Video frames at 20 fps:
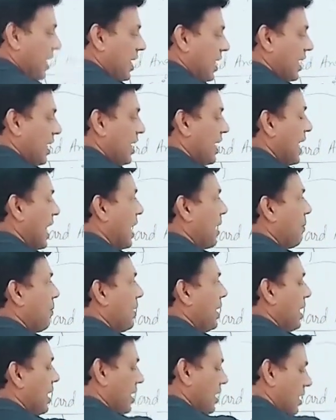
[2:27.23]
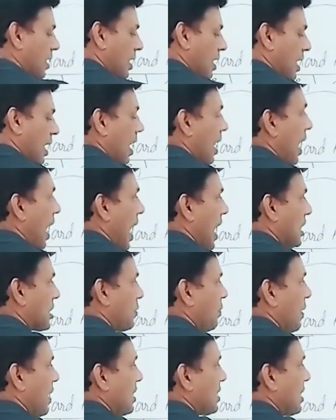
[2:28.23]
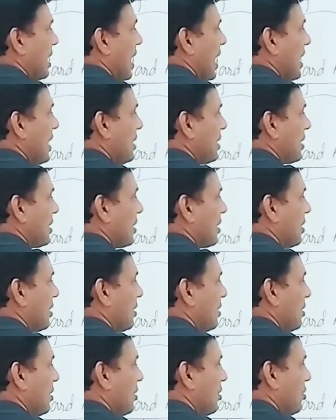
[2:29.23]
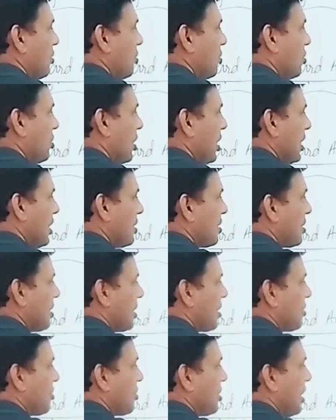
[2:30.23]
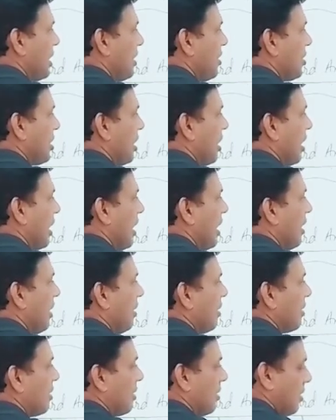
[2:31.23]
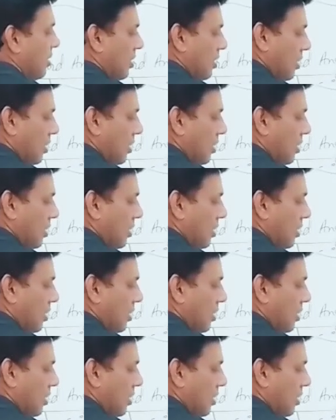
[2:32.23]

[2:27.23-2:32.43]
degree can be expressed like 360 till here,